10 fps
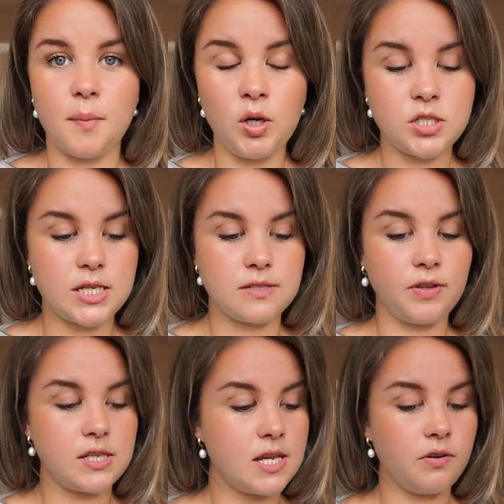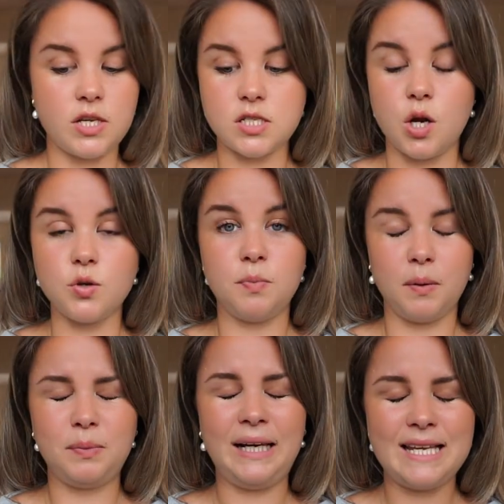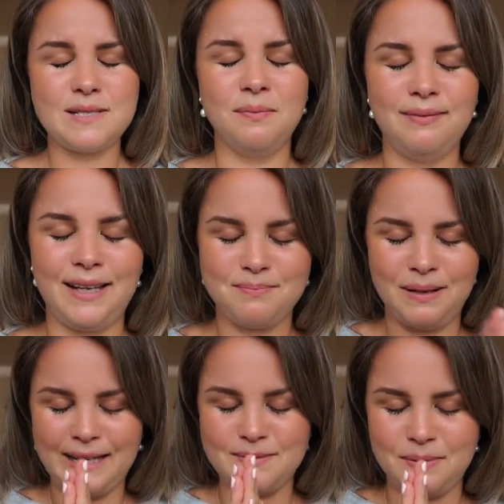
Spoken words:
Apologies for the serious note, but please, please, please,